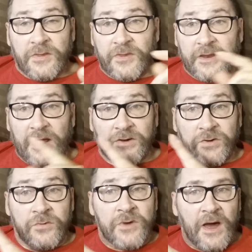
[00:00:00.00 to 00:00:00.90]
that I
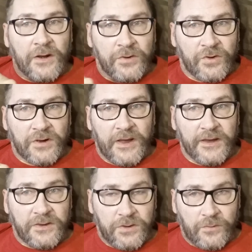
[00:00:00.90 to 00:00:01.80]
do not look
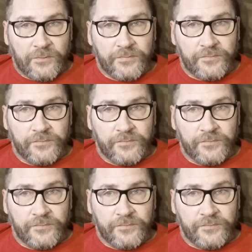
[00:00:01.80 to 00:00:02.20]
like you.